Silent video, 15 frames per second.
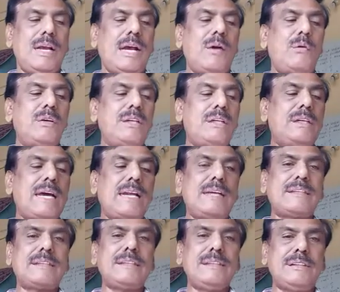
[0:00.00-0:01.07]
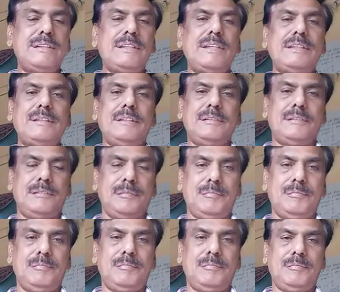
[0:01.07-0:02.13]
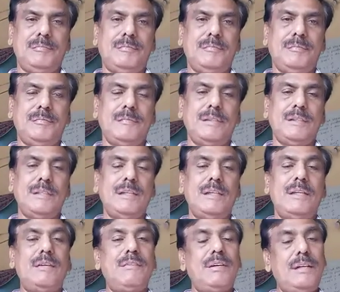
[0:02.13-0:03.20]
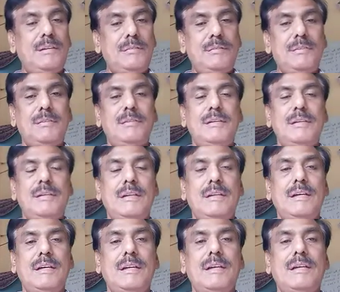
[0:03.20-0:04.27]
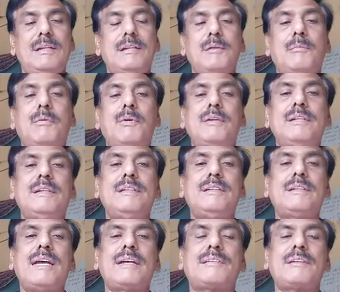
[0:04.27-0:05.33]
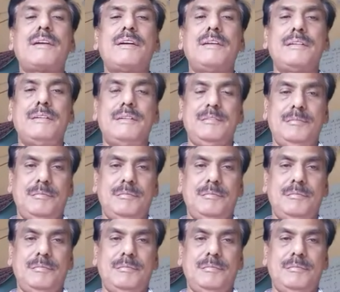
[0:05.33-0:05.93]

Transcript: only direction is changing, even if the body is accelerating.